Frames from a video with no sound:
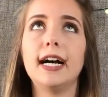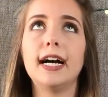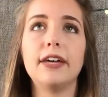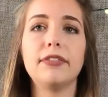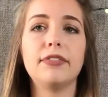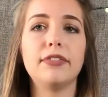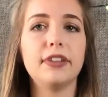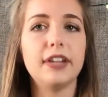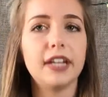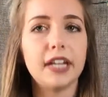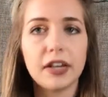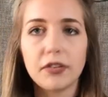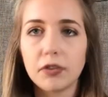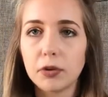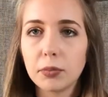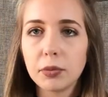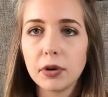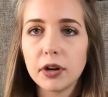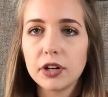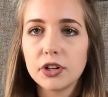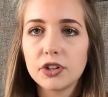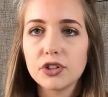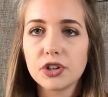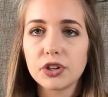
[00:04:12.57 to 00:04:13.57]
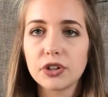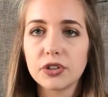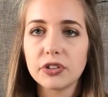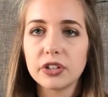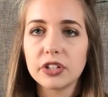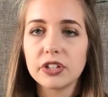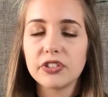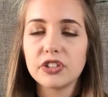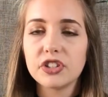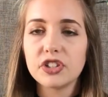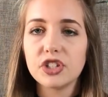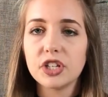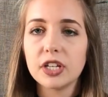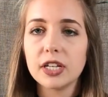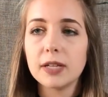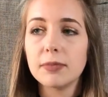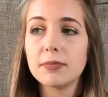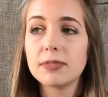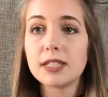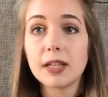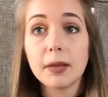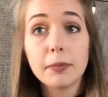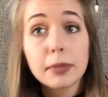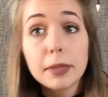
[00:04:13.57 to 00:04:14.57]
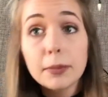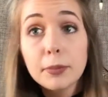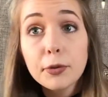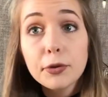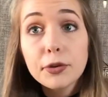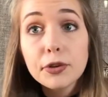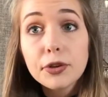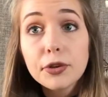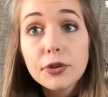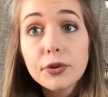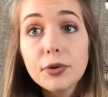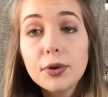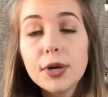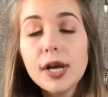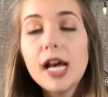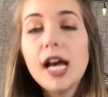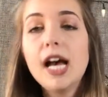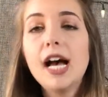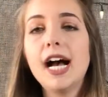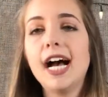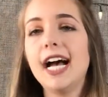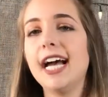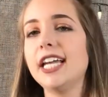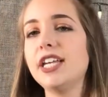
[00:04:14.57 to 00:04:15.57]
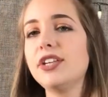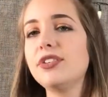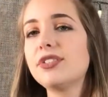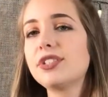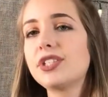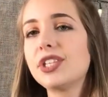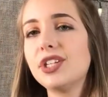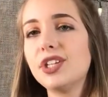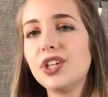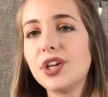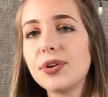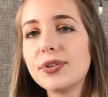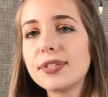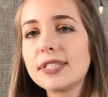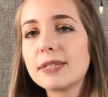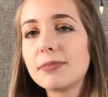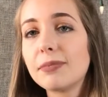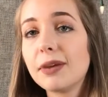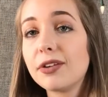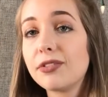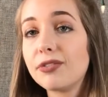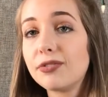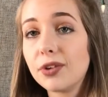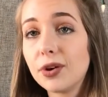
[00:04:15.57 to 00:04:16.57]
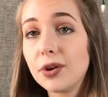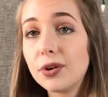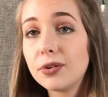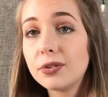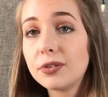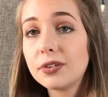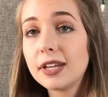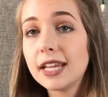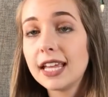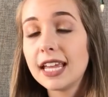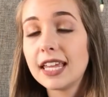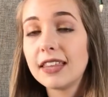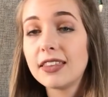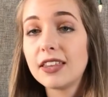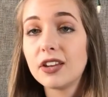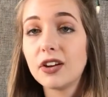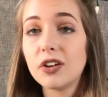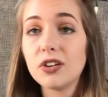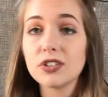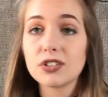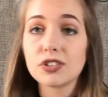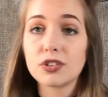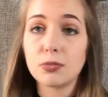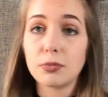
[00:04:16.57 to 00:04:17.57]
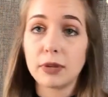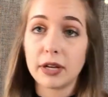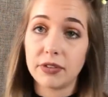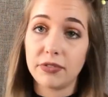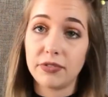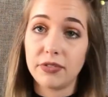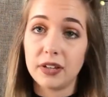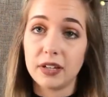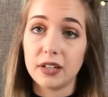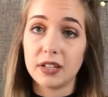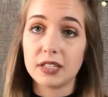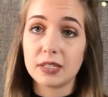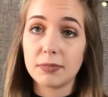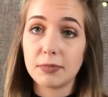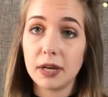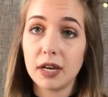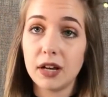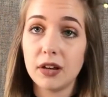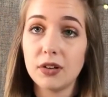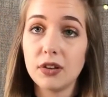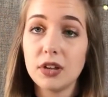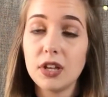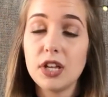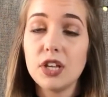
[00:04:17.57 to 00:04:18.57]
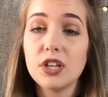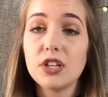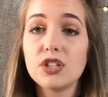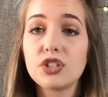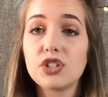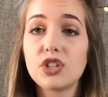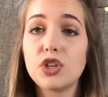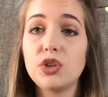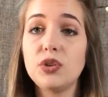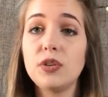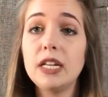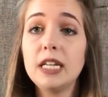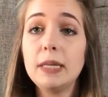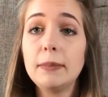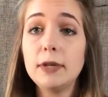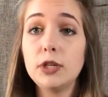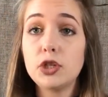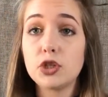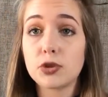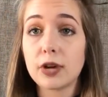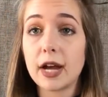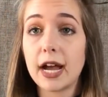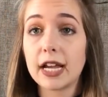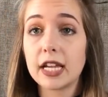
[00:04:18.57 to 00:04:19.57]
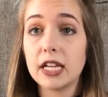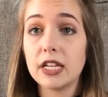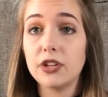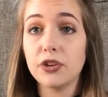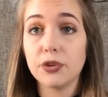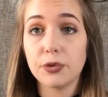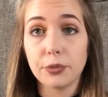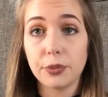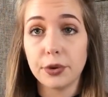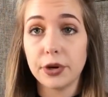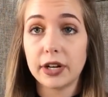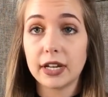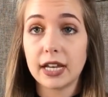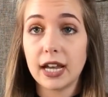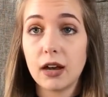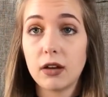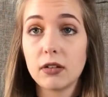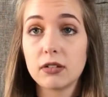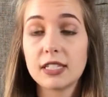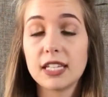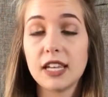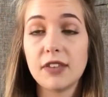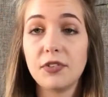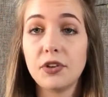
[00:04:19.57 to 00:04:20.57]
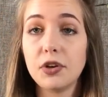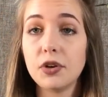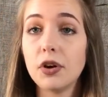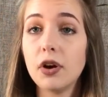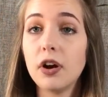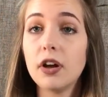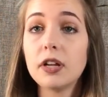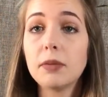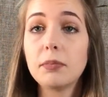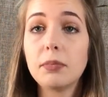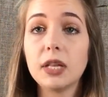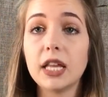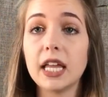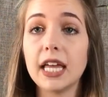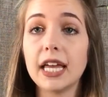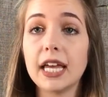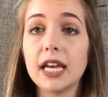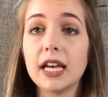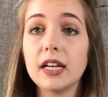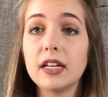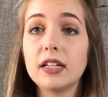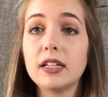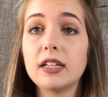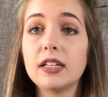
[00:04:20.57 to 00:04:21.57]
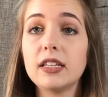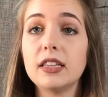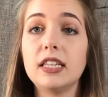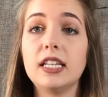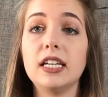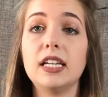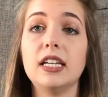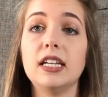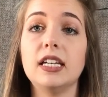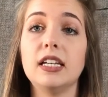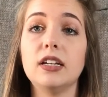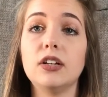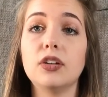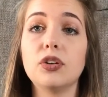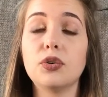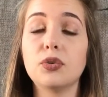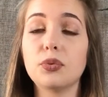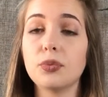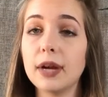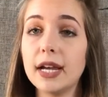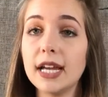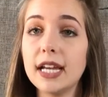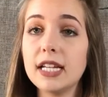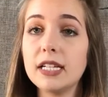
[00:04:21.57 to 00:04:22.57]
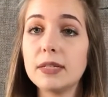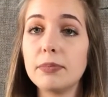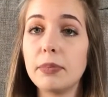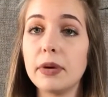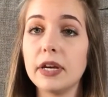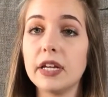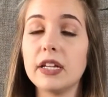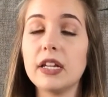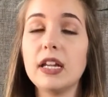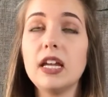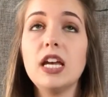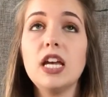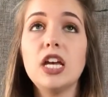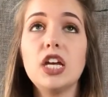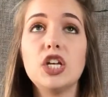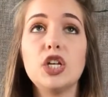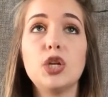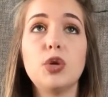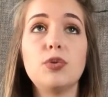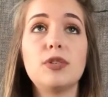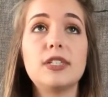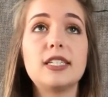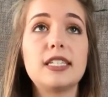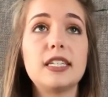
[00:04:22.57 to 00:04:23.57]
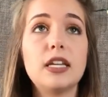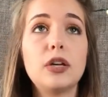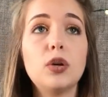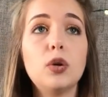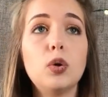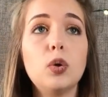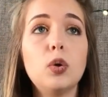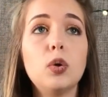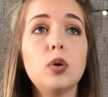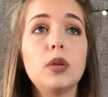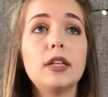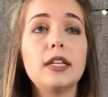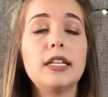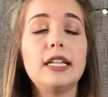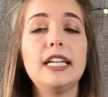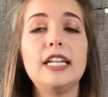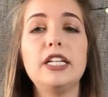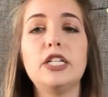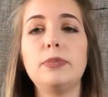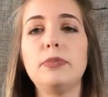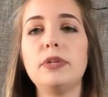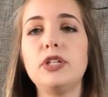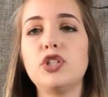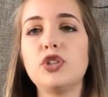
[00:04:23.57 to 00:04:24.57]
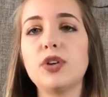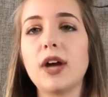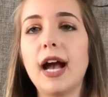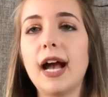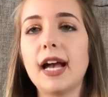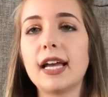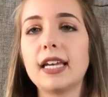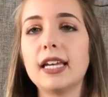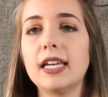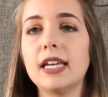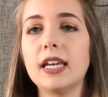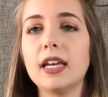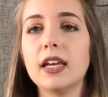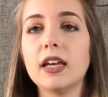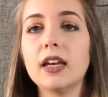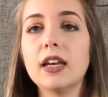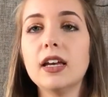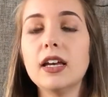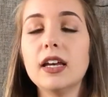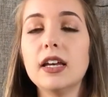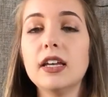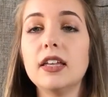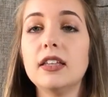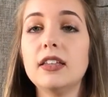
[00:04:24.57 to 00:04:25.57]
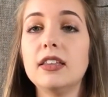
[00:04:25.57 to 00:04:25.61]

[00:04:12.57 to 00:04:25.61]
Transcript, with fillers: I've never brought a journal into the gym. Some people do. I use the notes in my phone and then also my Fitness Pal. So you need to be tracking your workouts. If you're on a plan, then great, but you still need to be tracking